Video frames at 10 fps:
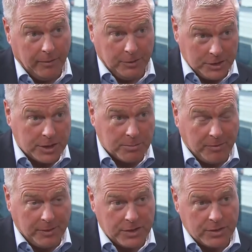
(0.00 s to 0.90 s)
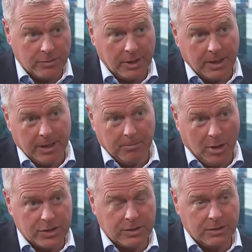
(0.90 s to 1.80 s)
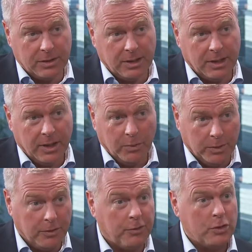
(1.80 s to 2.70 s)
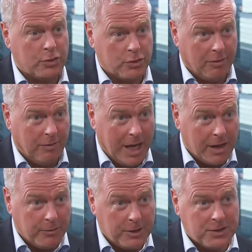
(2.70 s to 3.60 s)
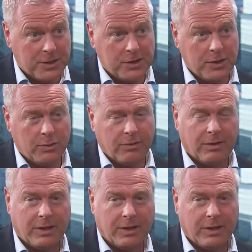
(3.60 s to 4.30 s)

physics professor in Boston with the Future of Life Institute.